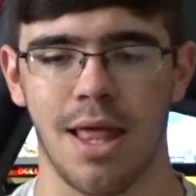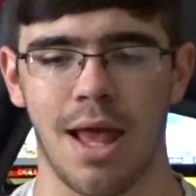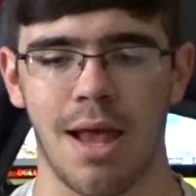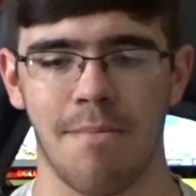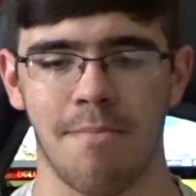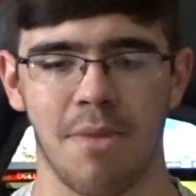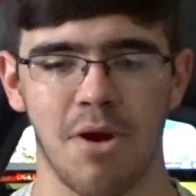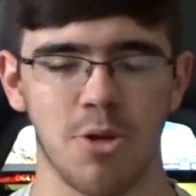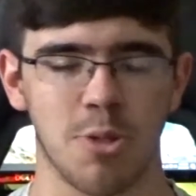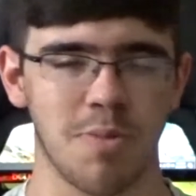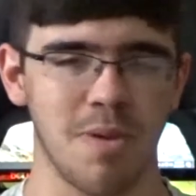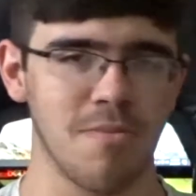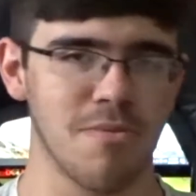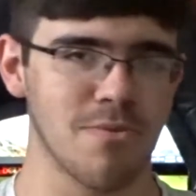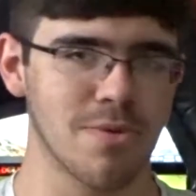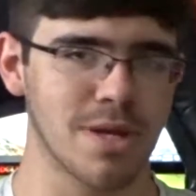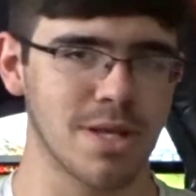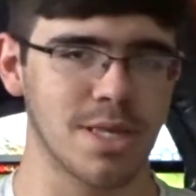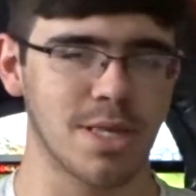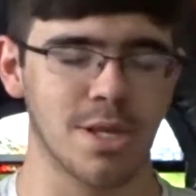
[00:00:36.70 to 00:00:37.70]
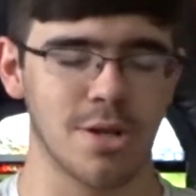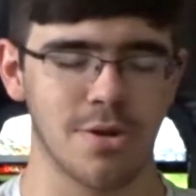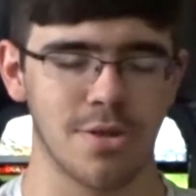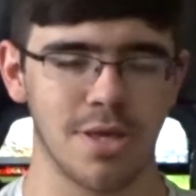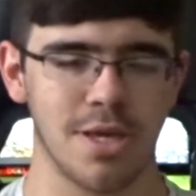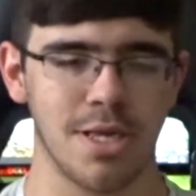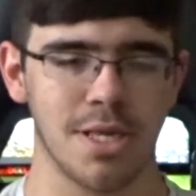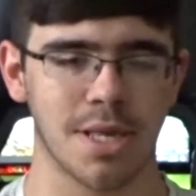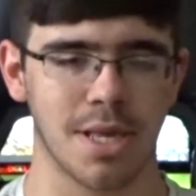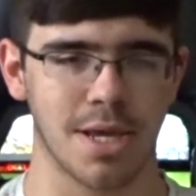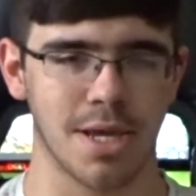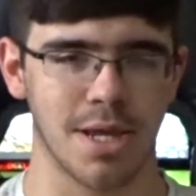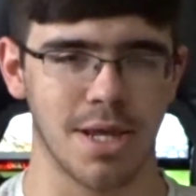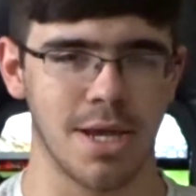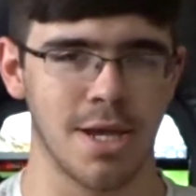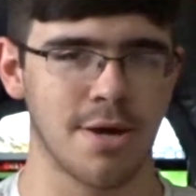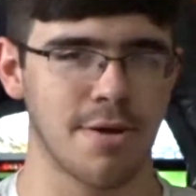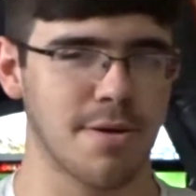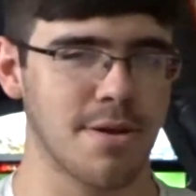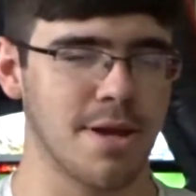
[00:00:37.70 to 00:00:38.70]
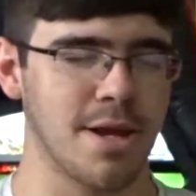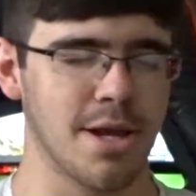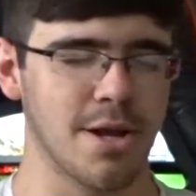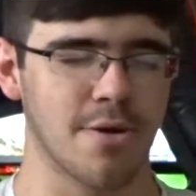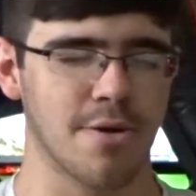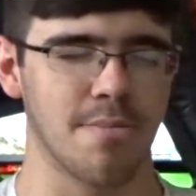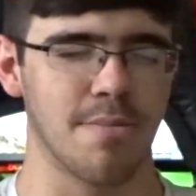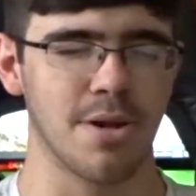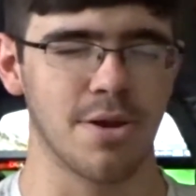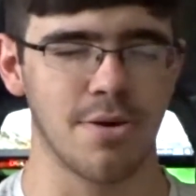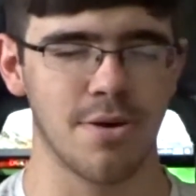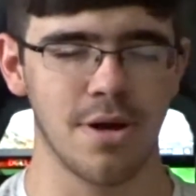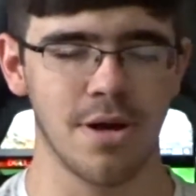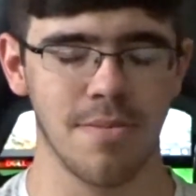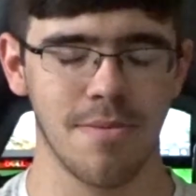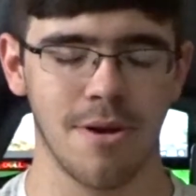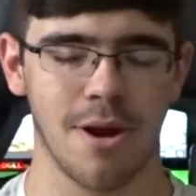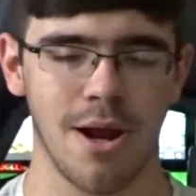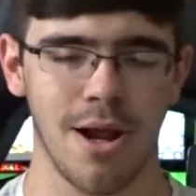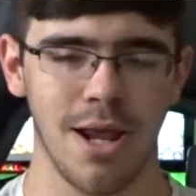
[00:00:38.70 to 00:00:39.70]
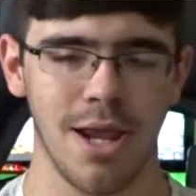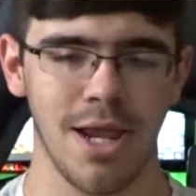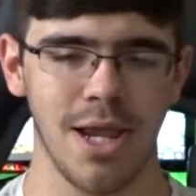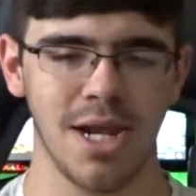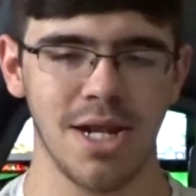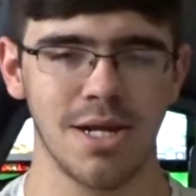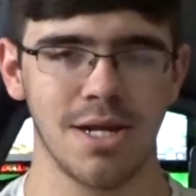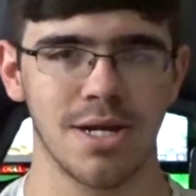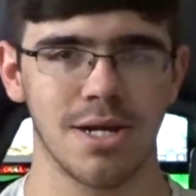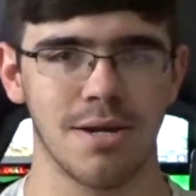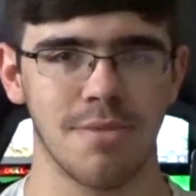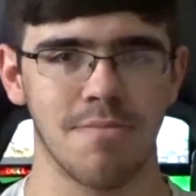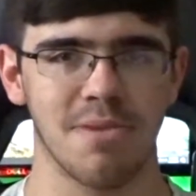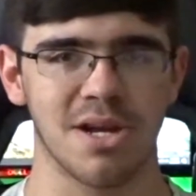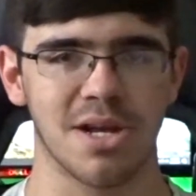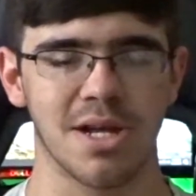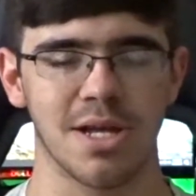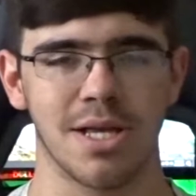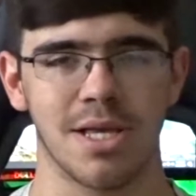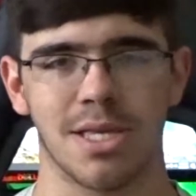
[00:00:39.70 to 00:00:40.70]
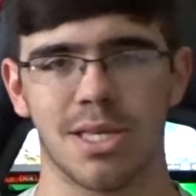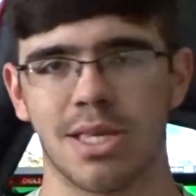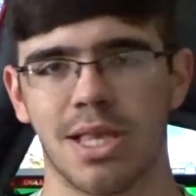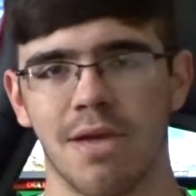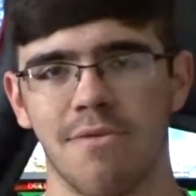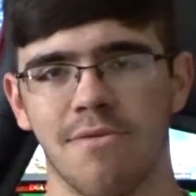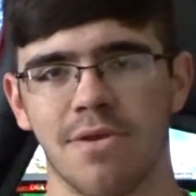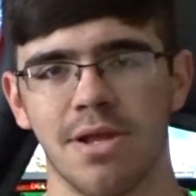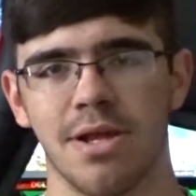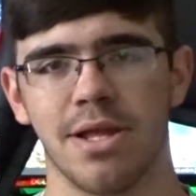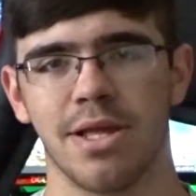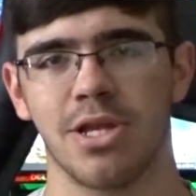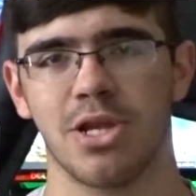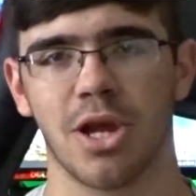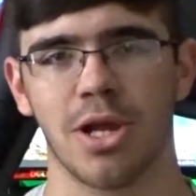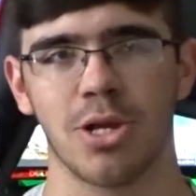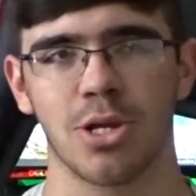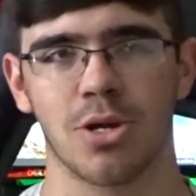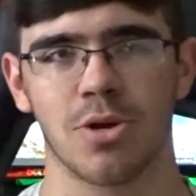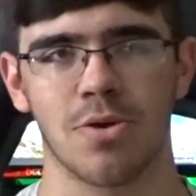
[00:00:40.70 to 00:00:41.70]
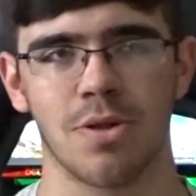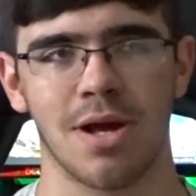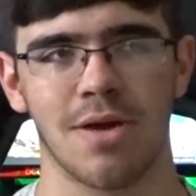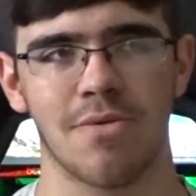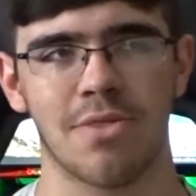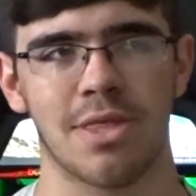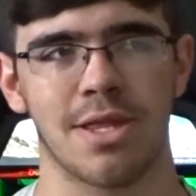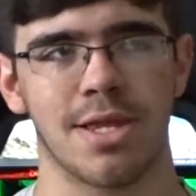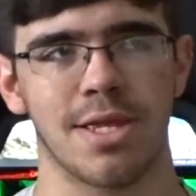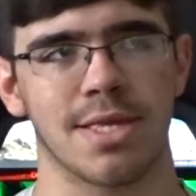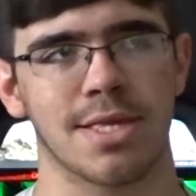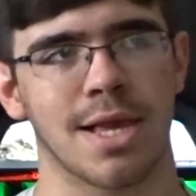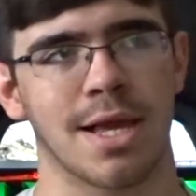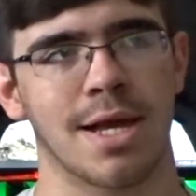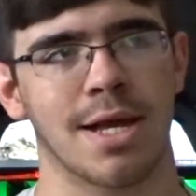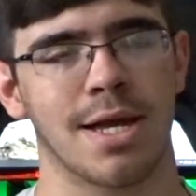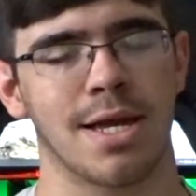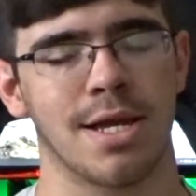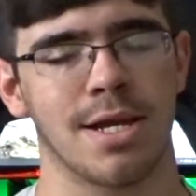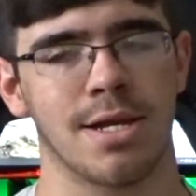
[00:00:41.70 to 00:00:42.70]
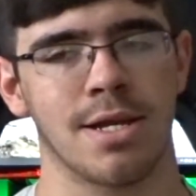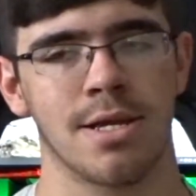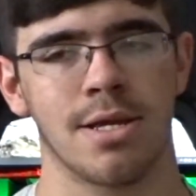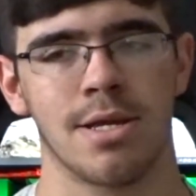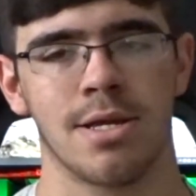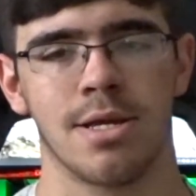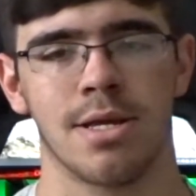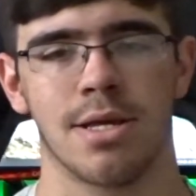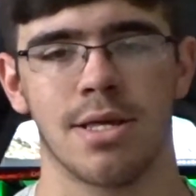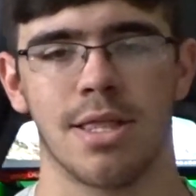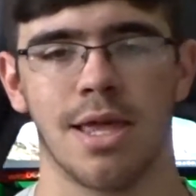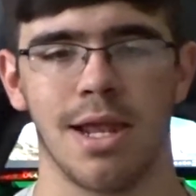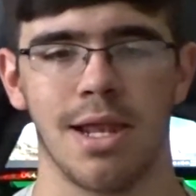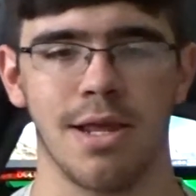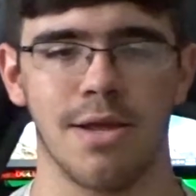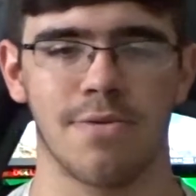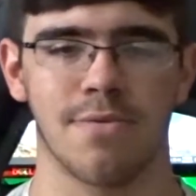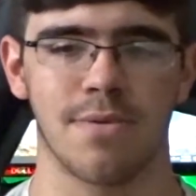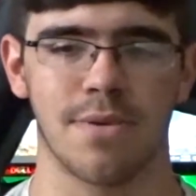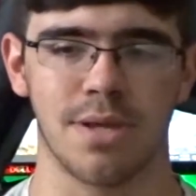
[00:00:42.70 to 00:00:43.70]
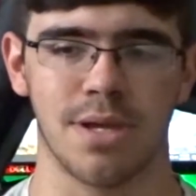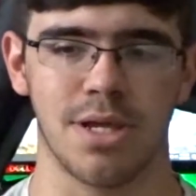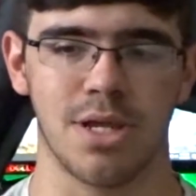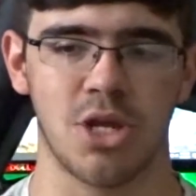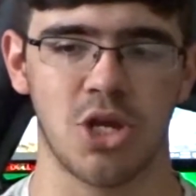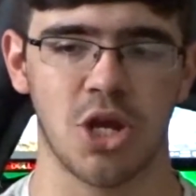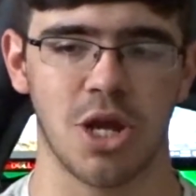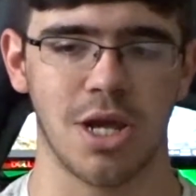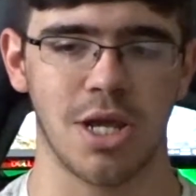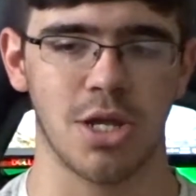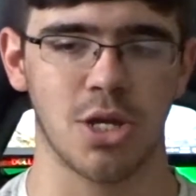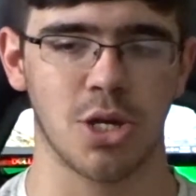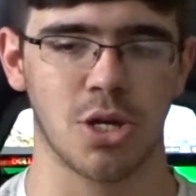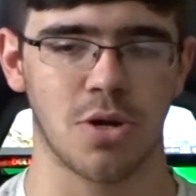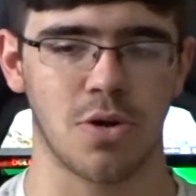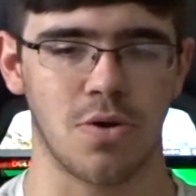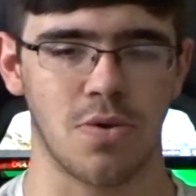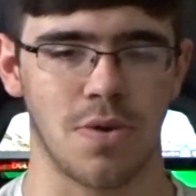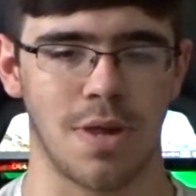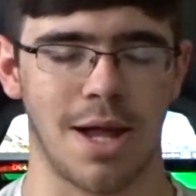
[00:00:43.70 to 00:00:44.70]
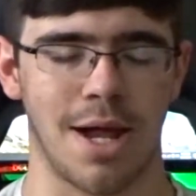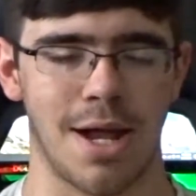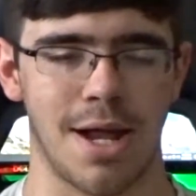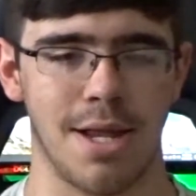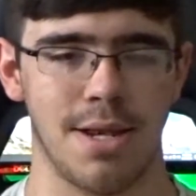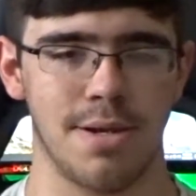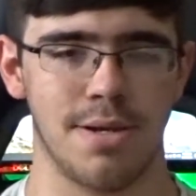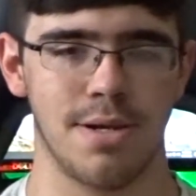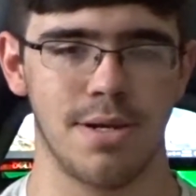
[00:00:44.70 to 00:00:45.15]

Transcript: most people would consider these like an incremental upgrade because they really didn't change a whole lot with the design. They didn't really change a whole lot